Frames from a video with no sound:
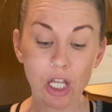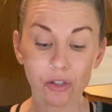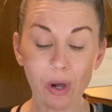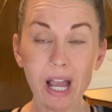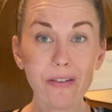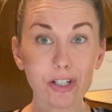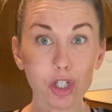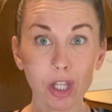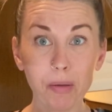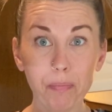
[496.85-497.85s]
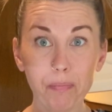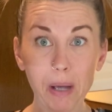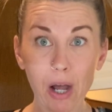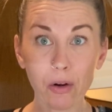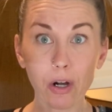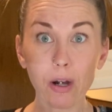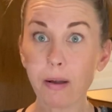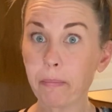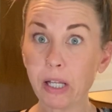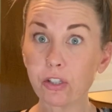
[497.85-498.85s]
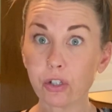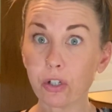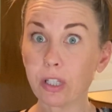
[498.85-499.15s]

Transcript: So I have a chili powder mustard.